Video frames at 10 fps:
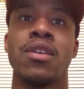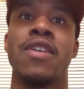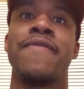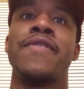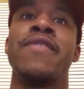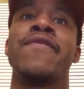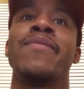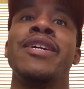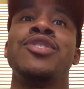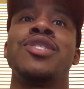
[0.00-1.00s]
If
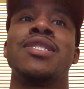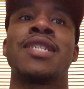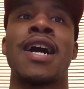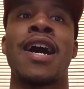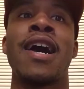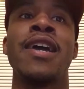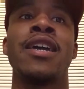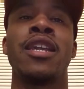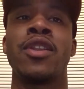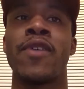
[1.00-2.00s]
information is high
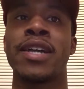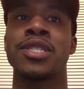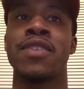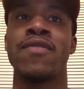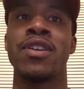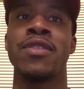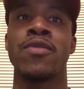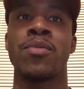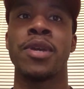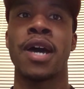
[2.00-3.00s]
in interactivity,
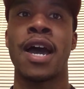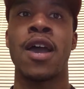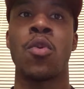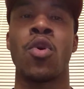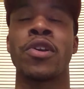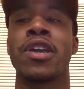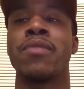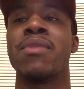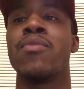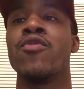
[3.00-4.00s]
there will be a higher
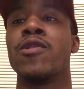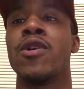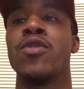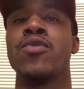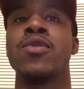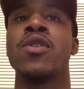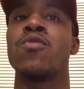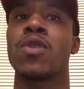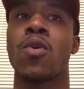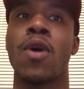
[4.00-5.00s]
working memory load
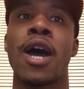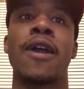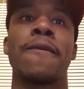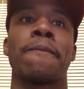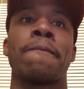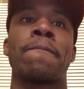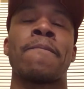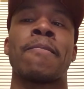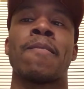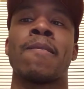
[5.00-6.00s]
required.
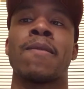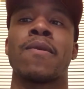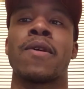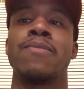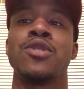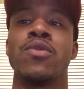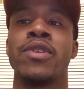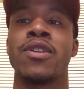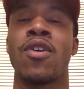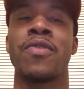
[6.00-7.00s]
Okay, I'm sure we
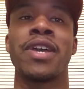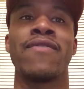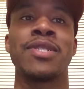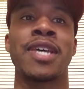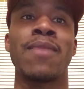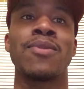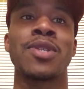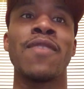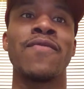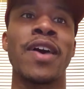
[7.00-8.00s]
can all think of examples
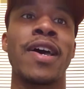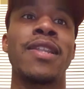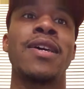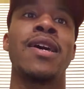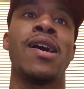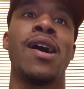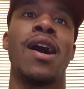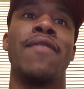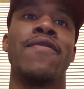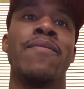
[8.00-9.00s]
of that.
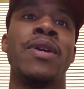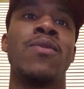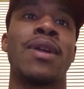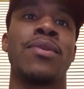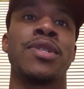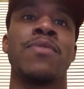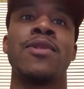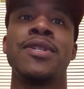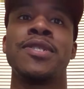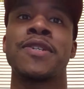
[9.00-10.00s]
For me, when I was in the
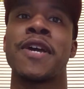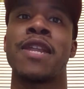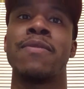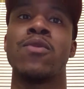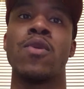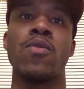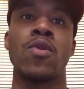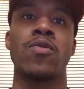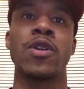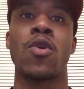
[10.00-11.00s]
police academy, we
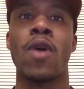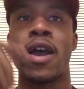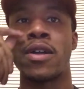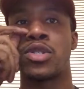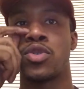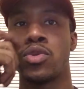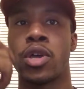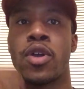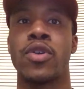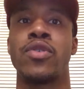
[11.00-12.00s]
were required to
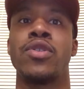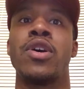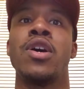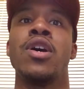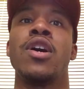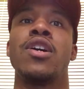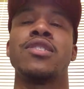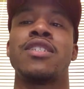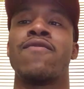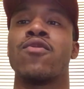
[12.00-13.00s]
learn
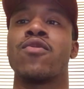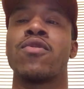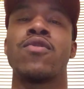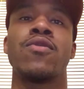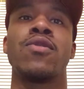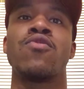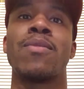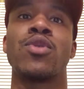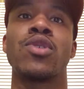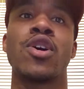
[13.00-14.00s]
several
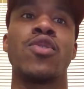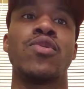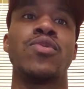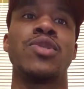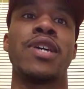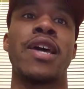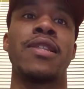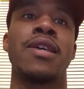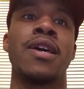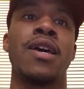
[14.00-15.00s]
criminal codes,
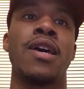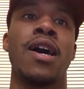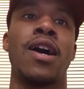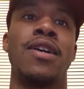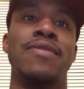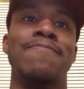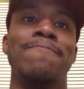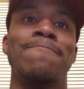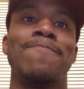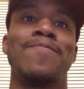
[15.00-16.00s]
and um,